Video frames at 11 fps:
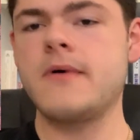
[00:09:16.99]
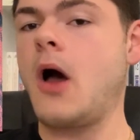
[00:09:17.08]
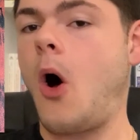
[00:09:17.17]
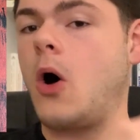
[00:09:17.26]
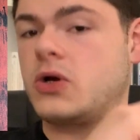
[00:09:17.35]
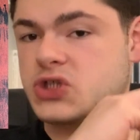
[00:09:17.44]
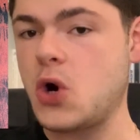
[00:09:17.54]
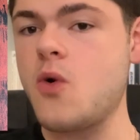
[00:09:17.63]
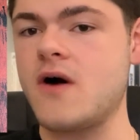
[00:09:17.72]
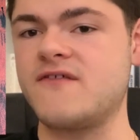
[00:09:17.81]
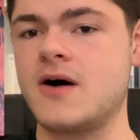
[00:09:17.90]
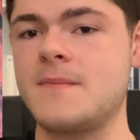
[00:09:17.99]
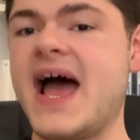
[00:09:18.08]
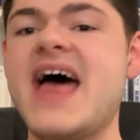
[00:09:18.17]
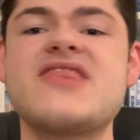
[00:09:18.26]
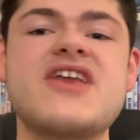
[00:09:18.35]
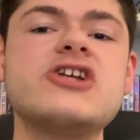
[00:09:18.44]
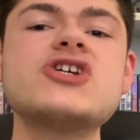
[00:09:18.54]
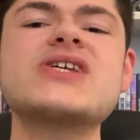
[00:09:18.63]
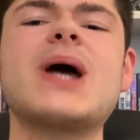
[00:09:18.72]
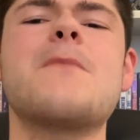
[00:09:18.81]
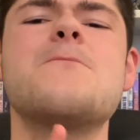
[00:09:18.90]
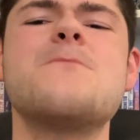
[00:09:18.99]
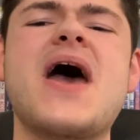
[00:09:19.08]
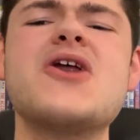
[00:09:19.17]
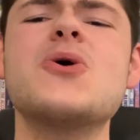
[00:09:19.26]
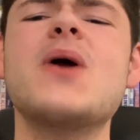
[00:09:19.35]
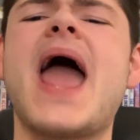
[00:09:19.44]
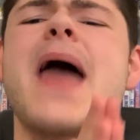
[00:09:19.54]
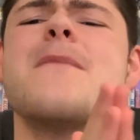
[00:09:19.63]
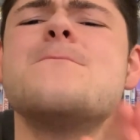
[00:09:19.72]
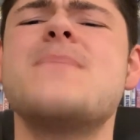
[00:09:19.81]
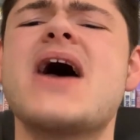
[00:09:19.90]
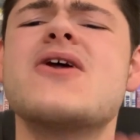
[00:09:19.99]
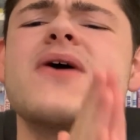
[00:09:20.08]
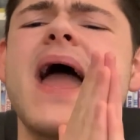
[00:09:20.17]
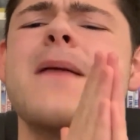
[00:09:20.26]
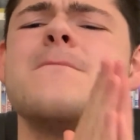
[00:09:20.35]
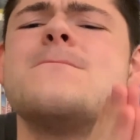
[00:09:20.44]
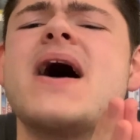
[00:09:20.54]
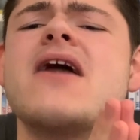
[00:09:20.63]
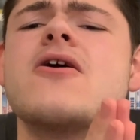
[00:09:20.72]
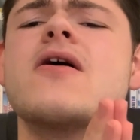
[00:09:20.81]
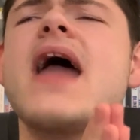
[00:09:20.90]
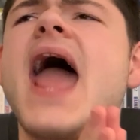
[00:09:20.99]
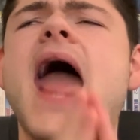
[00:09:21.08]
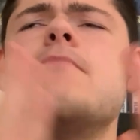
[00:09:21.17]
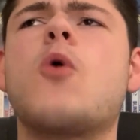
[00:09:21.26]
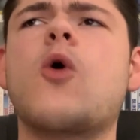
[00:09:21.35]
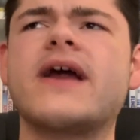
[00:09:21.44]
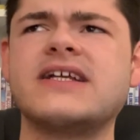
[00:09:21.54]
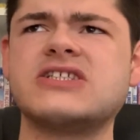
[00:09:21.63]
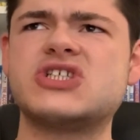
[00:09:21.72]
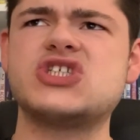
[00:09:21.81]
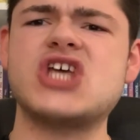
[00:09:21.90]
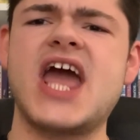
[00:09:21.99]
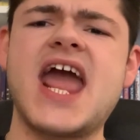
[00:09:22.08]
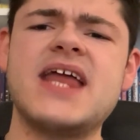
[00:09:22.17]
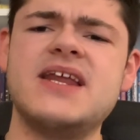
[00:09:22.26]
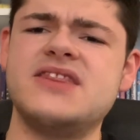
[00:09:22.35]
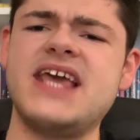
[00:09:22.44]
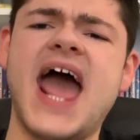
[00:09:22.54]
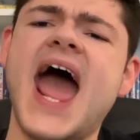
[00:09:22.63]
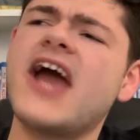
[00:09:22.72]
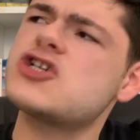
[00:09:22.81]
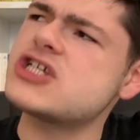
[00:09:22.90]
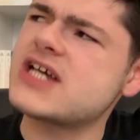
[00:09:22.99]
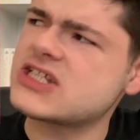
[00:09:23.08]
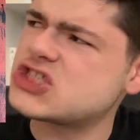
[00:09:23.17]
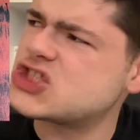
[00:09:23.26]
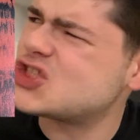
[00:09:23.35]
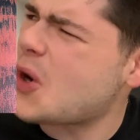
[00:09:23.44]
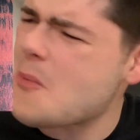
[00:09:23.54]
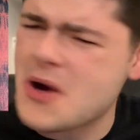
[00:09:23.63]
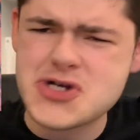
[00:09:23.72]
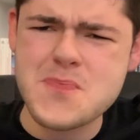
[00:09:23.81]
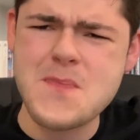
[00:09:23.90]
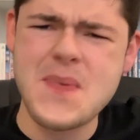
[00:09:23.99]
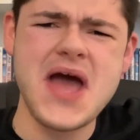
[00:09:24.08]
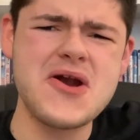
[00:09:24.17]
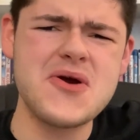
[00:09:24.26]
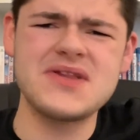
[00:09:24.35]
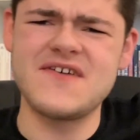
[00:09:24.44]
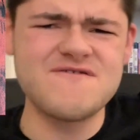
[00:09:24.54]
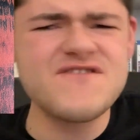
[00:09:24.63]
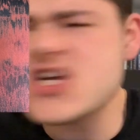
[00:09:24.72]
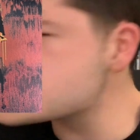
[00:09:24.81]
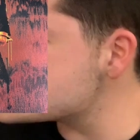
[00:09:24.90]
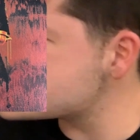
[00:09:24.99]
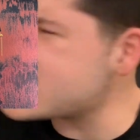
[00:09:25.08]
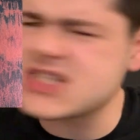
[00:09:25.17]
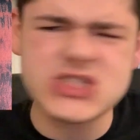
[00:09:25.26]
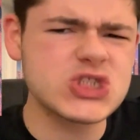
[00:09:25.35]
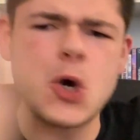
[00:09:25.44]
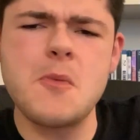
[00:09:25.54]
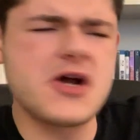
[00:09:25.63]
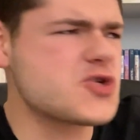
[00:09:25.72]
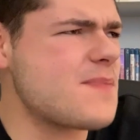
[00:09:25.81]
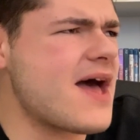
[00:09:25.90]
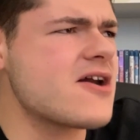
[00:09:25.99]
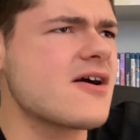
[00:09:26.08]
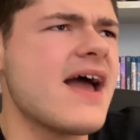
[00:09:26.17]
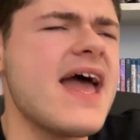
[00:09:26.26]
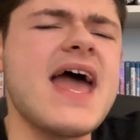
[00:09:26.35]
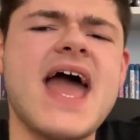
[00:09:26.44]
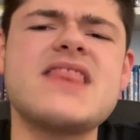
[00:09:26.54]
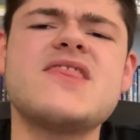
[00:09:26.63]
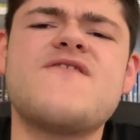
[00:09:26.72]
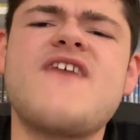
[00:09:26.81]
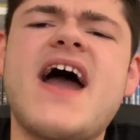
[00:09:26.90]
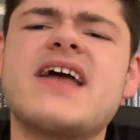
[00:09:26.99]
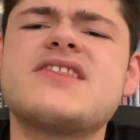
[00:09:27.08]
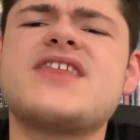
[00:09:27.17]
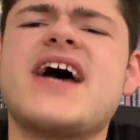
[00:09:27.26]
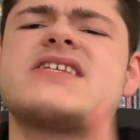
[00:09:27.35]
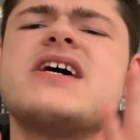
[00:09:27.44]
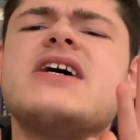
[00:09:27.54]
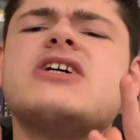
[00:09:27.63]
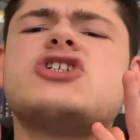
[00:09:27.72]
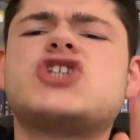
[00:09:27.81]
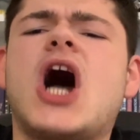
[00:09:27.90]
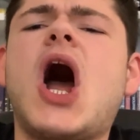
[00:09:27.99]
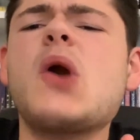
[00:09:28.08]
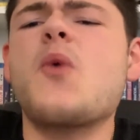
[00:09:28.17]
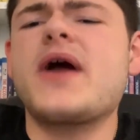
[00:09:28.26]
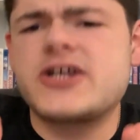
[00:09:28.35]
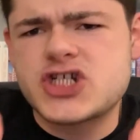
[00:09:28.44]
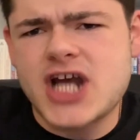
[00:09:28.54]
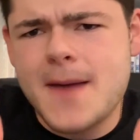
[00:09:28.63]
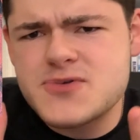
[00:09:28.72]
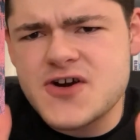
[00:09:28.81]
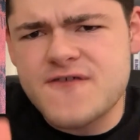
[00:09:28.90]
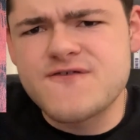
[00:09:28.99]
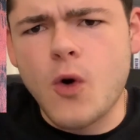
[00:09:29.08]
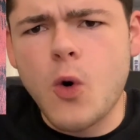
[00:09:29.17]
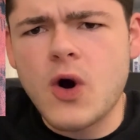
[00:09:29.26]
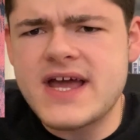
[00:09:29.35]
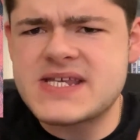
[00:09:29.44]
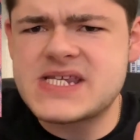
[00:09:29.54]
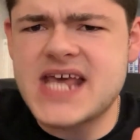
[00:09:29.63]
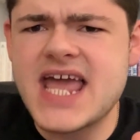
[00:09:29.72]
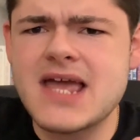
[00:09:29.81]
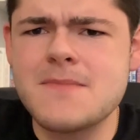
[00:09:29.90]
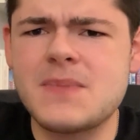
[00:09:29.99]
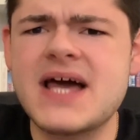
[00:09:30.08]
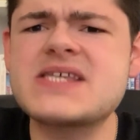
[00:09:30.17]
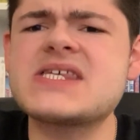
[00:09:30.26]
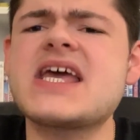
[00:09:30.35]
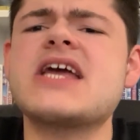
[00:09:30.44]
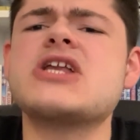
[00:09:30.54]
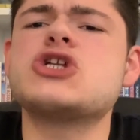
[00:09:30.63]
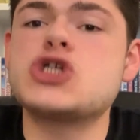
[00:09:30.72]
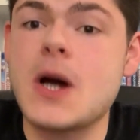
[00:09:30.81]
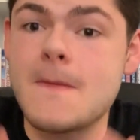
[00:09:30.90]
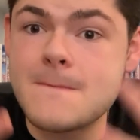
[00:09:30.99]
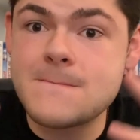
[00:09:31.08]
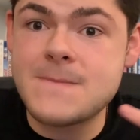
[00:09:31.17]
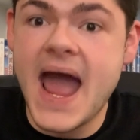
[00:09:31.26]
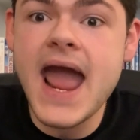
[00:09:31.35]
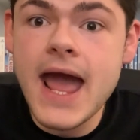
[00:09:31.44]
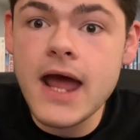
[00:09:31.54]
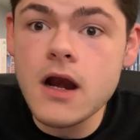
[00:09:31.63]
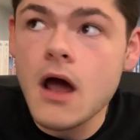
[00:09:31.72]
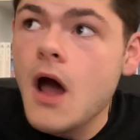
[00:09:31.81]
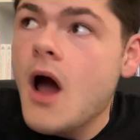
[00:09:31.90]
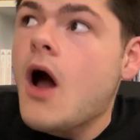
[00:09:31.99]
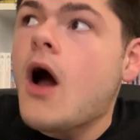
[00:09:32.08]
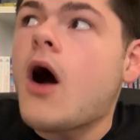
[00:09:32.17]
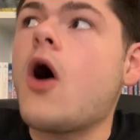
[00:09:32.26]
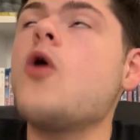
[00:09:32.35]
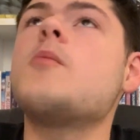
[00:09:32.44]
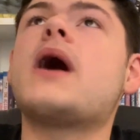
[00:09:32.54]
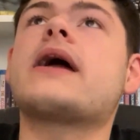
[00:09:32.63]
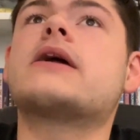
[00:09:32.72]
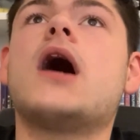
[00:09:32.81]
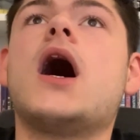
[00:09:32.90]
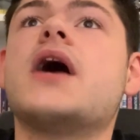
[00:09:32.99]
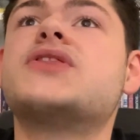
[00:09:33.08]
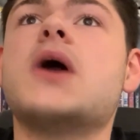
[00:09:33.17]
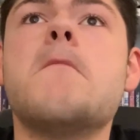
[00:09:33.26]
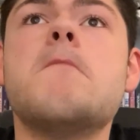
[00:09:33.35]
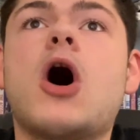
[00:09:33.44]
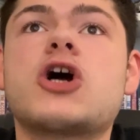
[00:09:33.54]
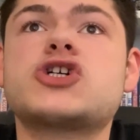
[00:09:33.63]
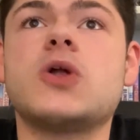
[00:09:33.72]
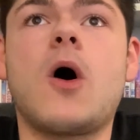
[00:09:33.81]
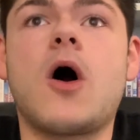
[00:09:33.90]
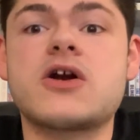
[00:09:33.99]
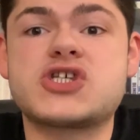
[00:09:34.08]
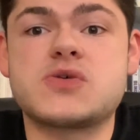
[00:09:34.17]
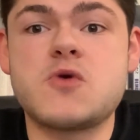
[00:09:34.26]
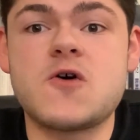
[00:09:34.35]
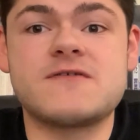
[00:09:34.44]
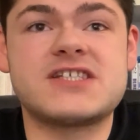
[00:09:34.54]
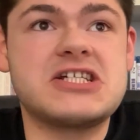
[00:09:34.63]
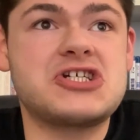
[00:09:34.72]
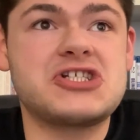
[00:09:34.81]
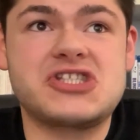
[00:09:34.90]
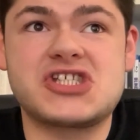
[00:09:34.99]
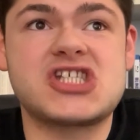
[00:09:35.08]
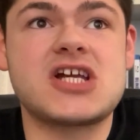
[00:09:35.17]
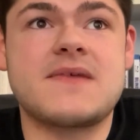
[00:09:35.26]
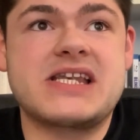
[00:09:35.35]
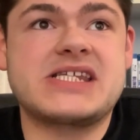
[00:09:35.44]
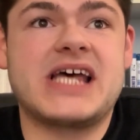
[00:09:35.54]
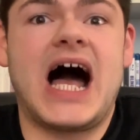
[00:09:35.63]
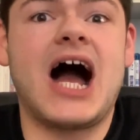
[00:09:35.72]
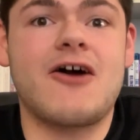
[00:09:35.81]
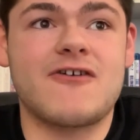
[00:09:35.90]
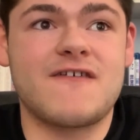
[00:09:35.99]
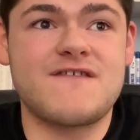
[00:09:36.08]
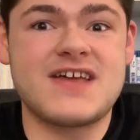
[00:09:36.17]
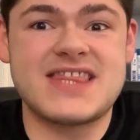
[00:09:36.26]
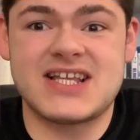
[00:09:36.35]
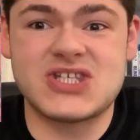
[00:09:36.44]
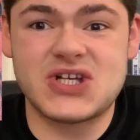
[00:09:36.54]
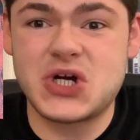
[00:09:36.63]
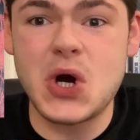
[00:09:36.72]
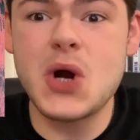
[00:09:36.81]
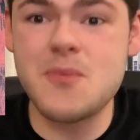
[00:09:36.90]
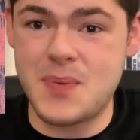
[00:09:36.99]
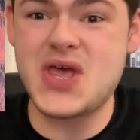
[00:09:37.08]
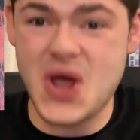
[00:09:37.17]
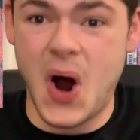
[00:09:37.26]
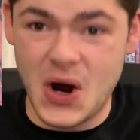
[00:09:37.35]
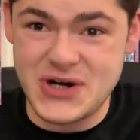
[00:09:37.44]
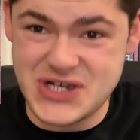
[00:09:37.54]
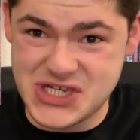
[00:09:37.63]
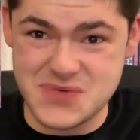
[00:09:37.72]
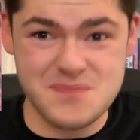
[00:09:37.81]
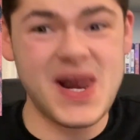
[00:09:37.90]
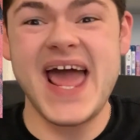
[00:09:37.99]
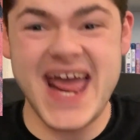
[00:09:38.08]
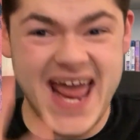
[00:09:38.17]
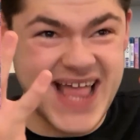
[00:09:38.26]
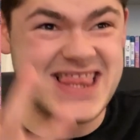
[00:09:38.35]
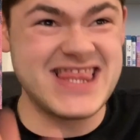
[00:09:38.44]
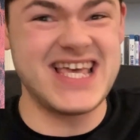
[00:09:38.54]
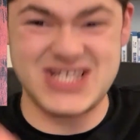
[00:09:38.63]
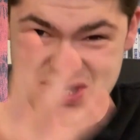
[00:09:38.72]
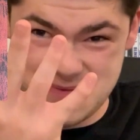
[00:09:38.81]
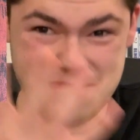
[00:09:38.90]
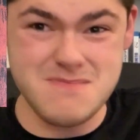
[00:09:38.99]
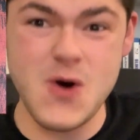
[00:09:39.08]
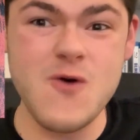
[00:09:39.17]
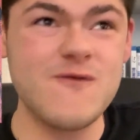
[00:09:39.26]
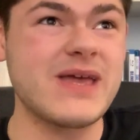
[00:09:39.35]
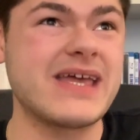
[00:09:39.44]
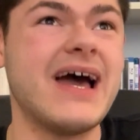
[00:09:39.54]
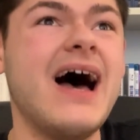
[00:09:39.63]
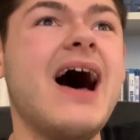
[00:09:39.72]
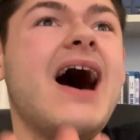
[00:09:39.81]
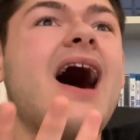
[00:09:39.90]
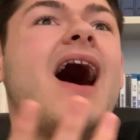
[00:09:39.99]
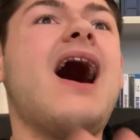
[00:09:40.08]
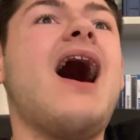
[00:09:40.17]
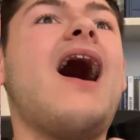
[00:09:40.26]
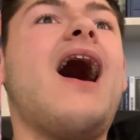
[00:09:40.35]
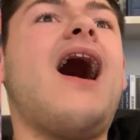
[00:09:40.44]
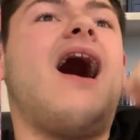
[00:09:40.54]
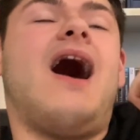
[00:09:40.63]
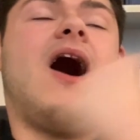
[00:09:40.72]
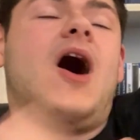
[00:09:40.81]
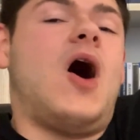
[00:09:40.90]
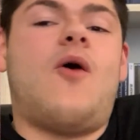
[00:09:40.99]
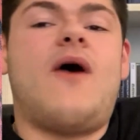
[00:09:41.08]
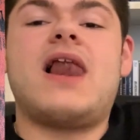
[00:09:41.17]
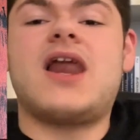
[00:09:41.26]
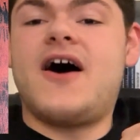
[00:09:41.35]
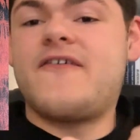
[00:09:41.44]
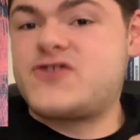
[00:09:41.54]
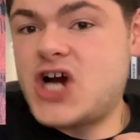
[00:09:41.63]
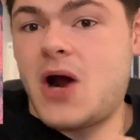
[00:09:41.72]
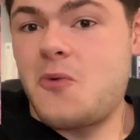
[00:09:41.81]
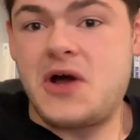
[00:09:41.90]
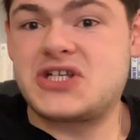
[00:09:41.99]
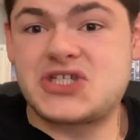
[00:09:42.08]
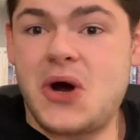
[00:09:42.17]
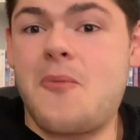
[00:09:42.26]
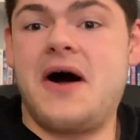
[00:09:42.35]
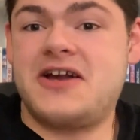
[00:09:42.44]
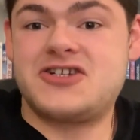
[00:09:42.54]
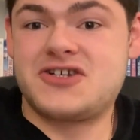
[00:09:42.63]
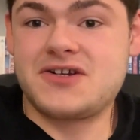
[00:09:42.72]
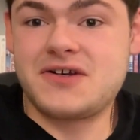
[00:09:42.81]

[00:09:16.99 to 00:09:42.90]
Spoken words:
all two of them, they just got better and better and better and more insane, and the action got so much better and the visuals got so much better. And the fact that John Wick Chapter 4 is taking place in Japan, oh my God, the martial arts moves and just the cinematography that could be on display in this movie. Oh, I love John Wick so much.